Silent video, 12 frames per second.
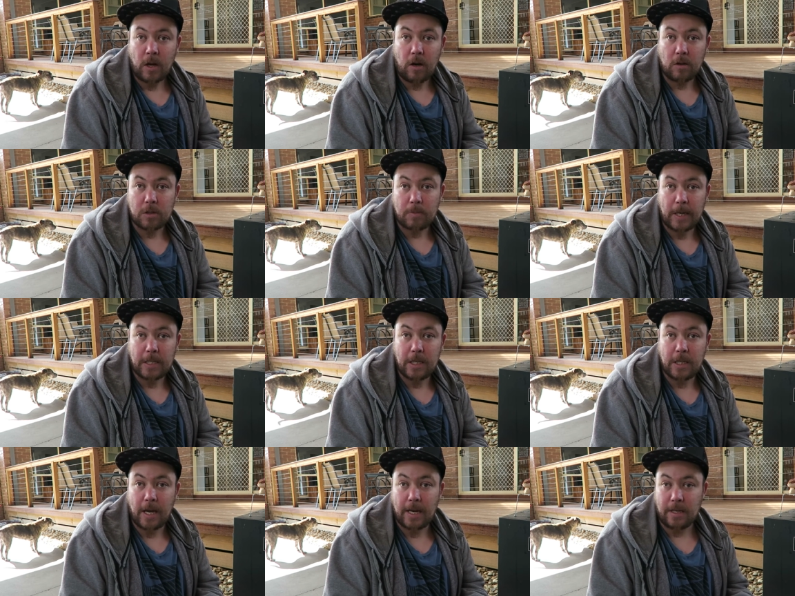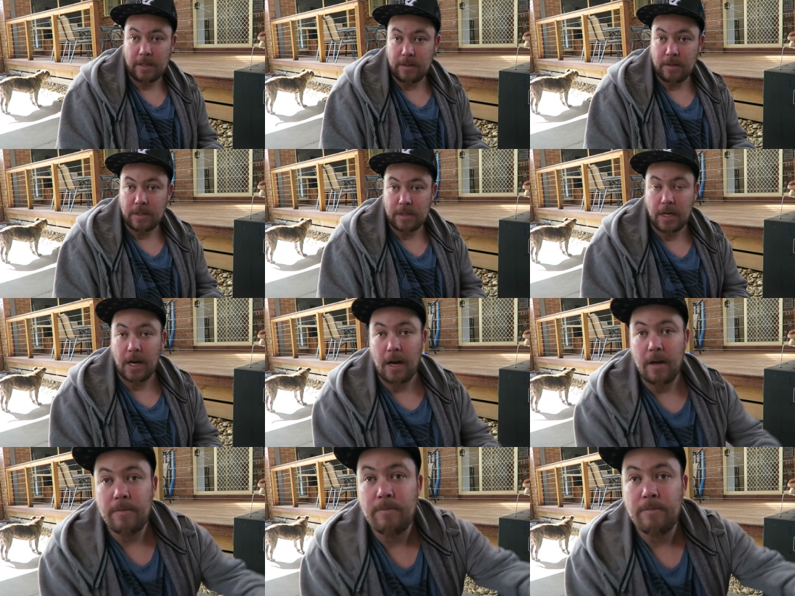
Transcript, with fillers: I'll speak to you then. See ya.